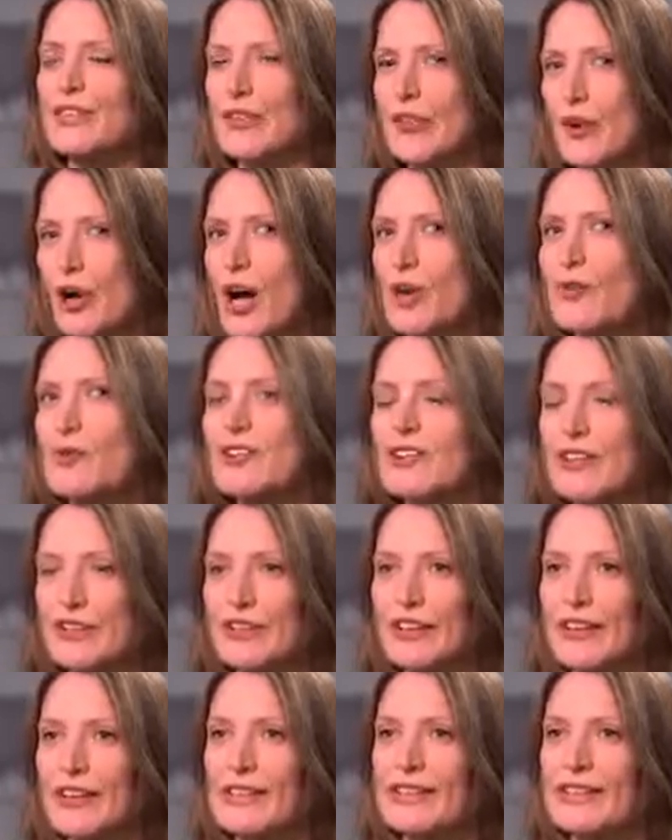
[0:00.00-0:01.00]
So I would
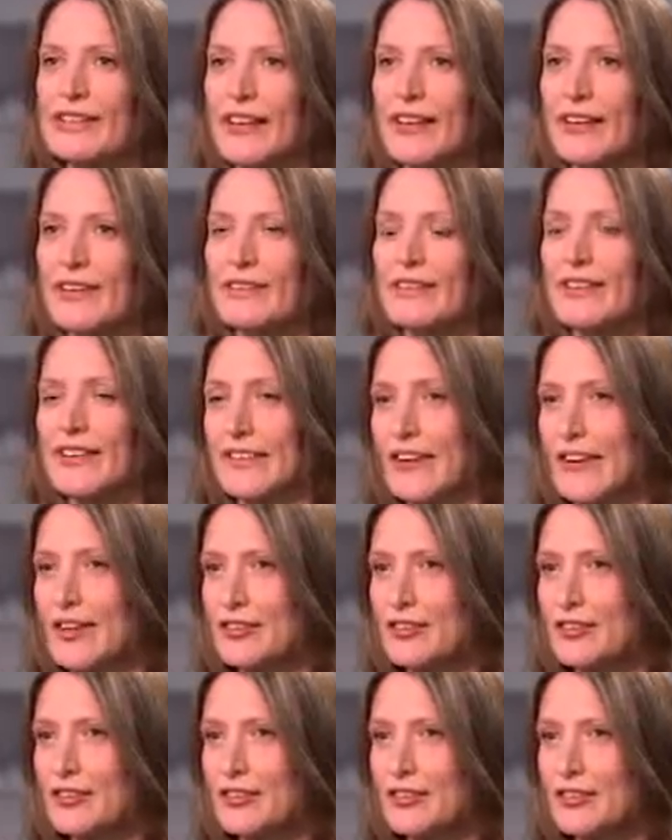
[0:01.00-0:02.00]
definitely say the
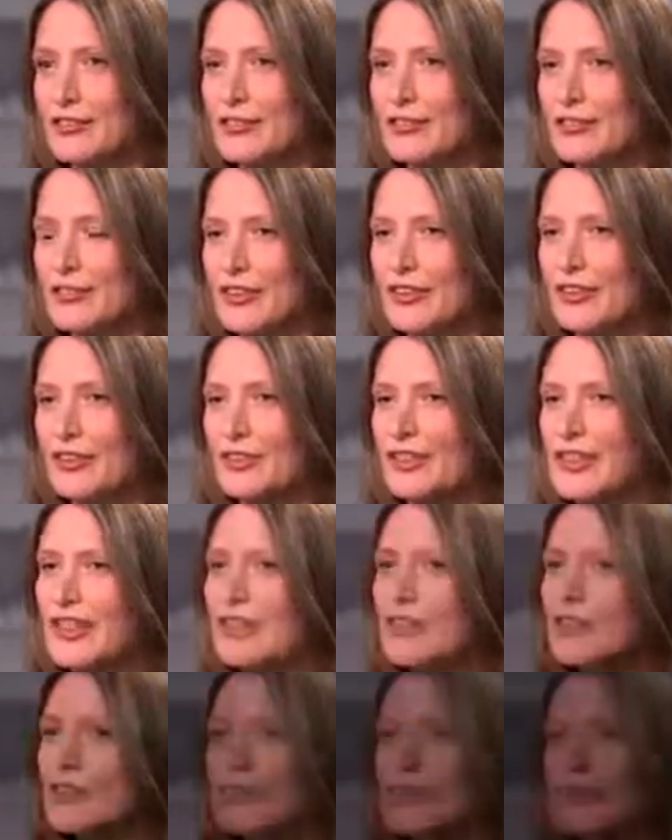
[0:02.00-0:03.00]
nature of the
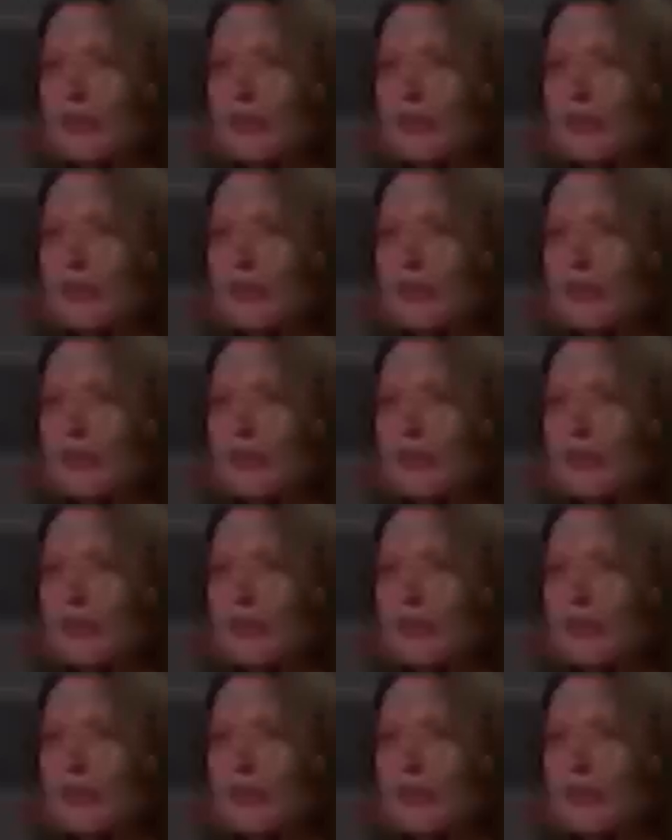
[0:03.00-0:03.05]
content.